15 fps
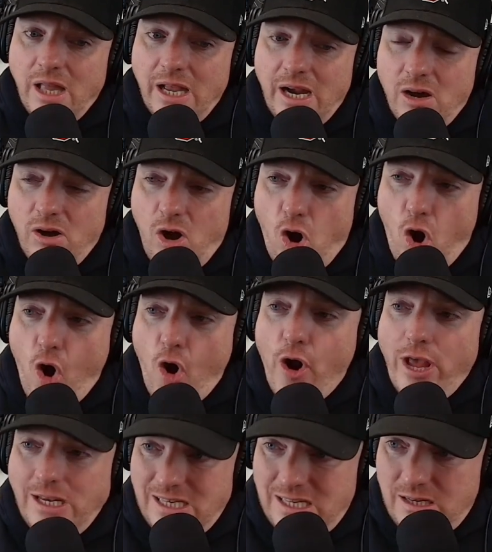like
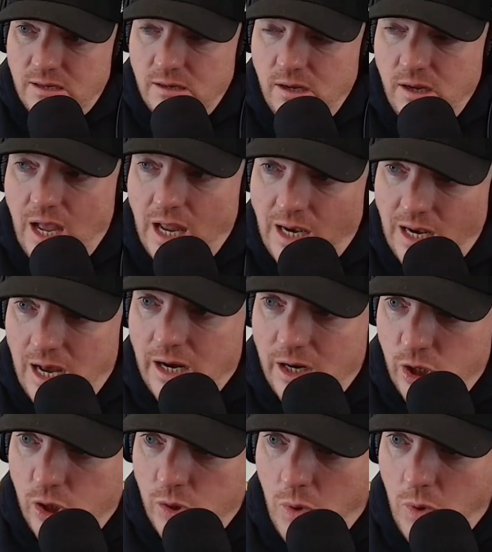harnessed and not in a